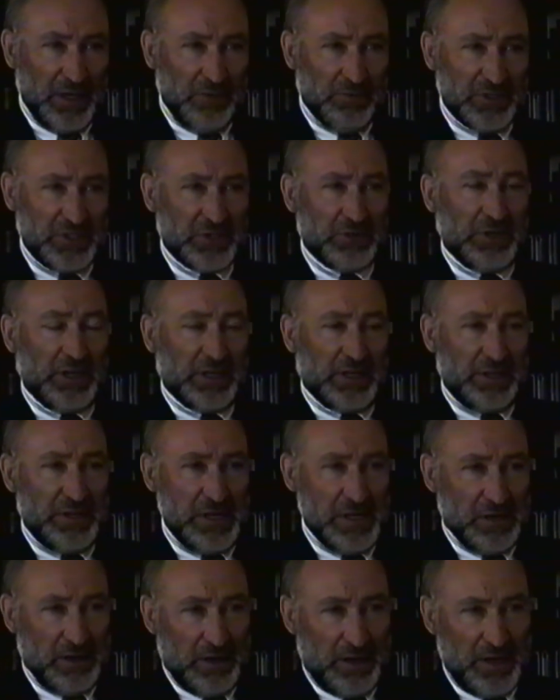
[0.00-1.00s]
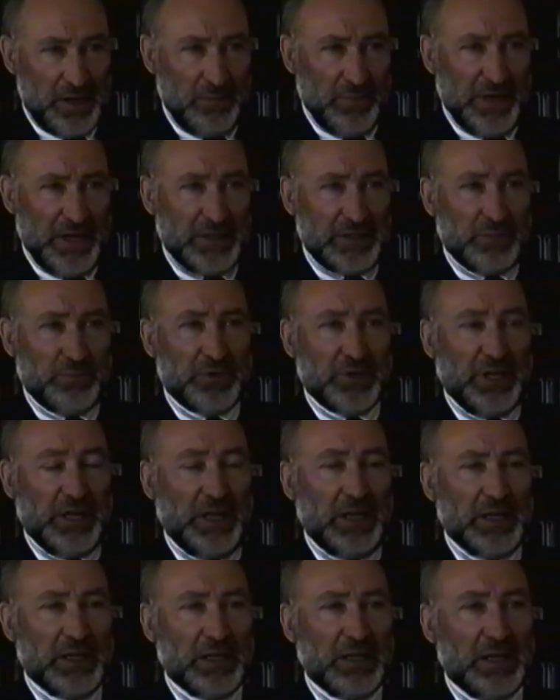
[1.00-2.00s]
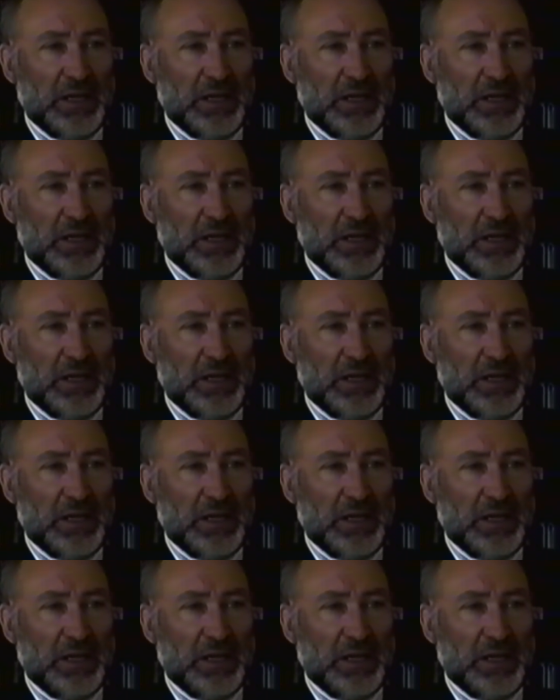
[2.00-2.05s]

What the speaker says: was struck on the arm by debris,